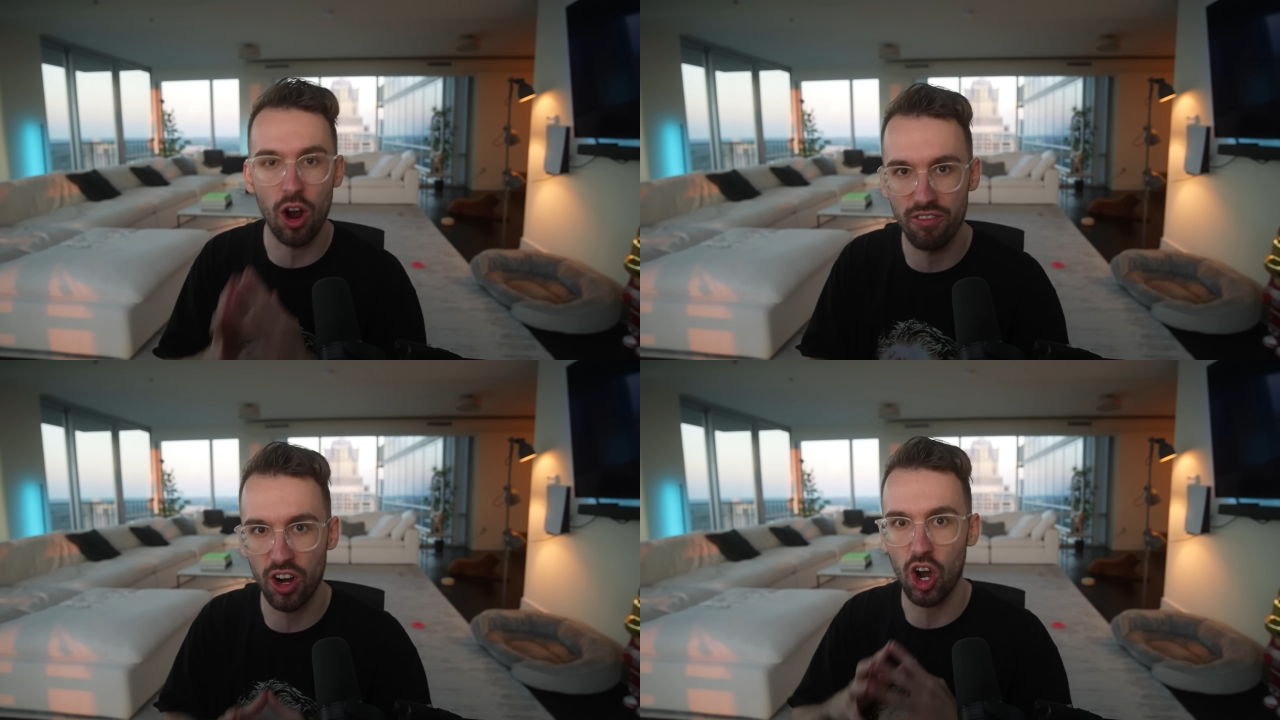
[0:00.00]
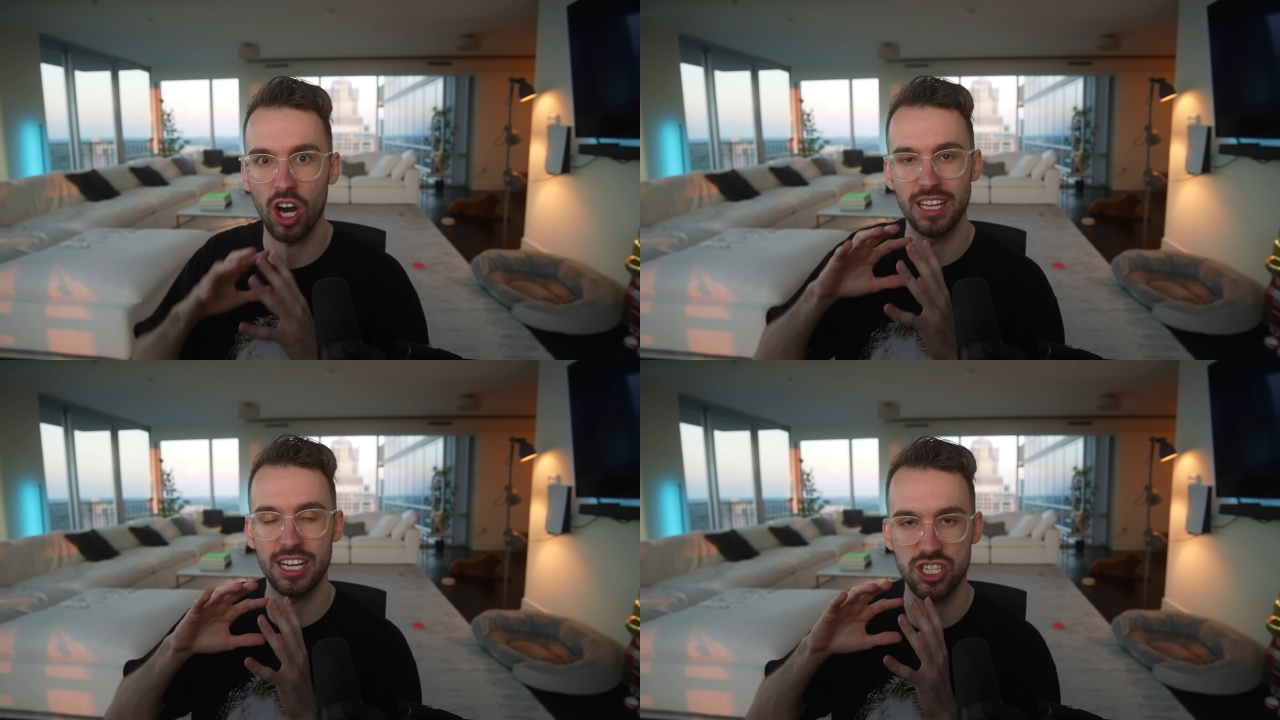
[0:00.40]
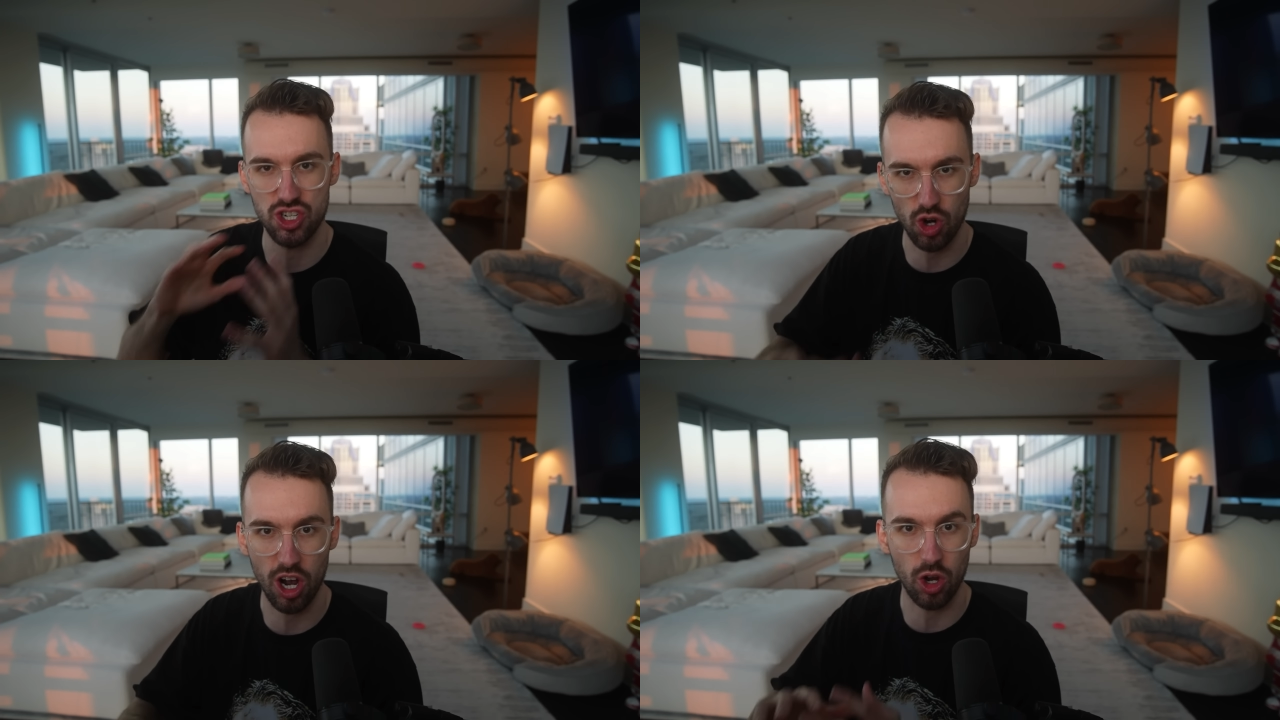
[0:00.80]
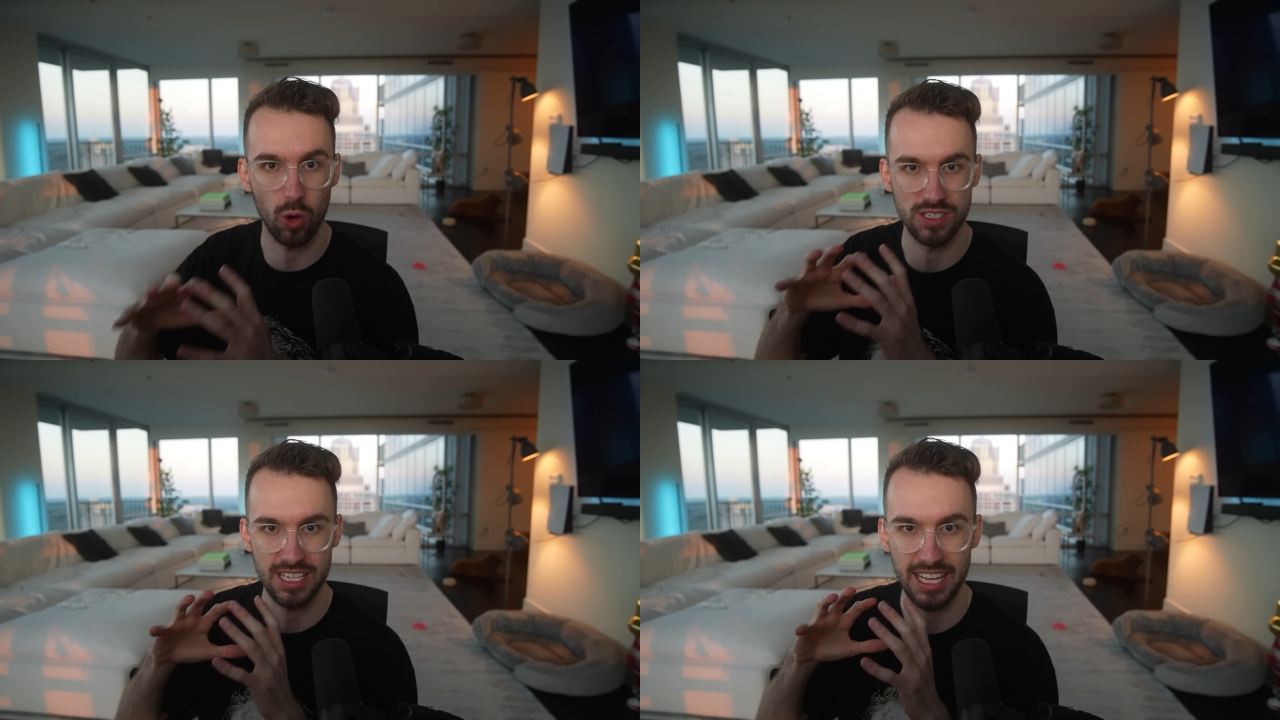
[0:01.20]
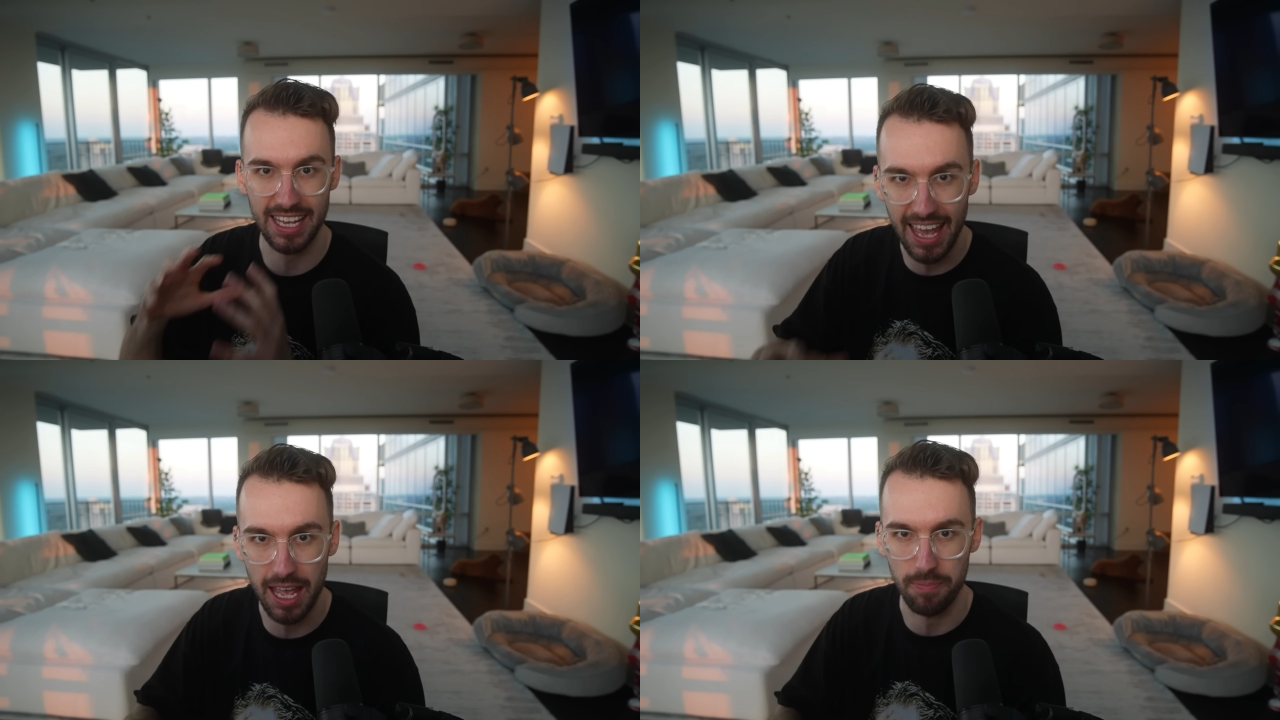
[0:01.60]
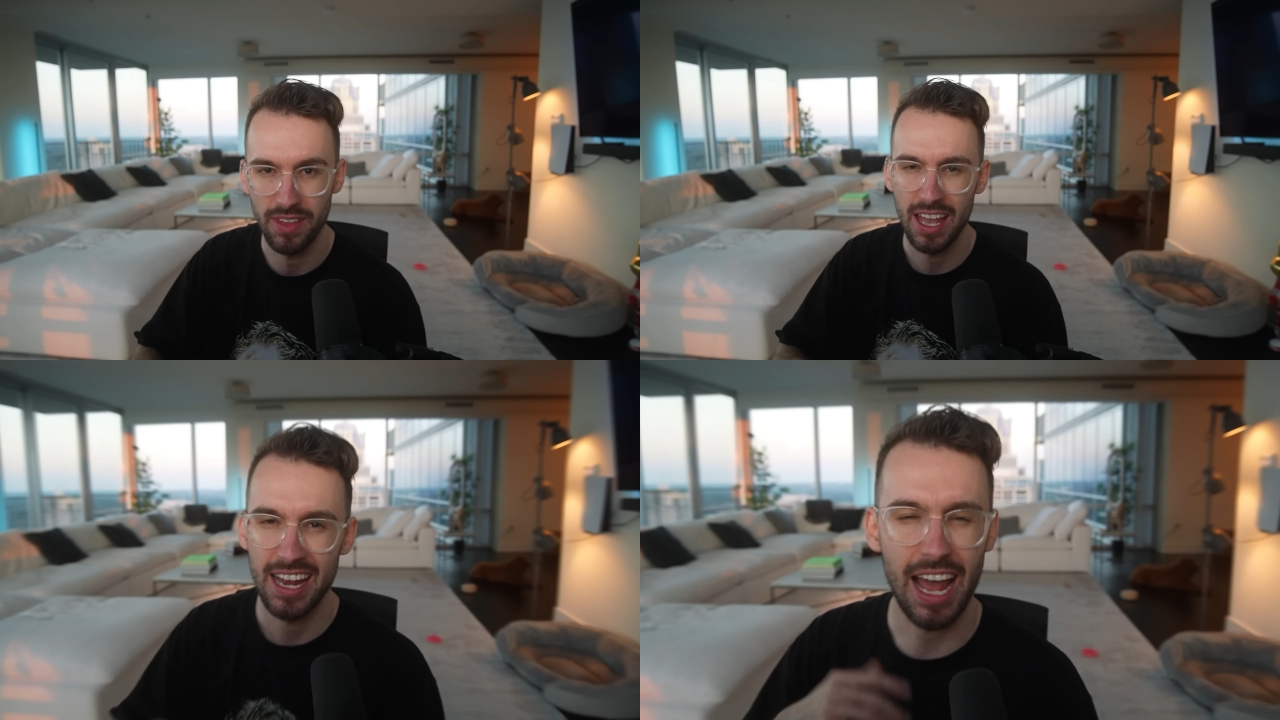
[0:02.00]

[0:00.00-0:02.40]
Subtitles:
overhauling Strongholds in the game.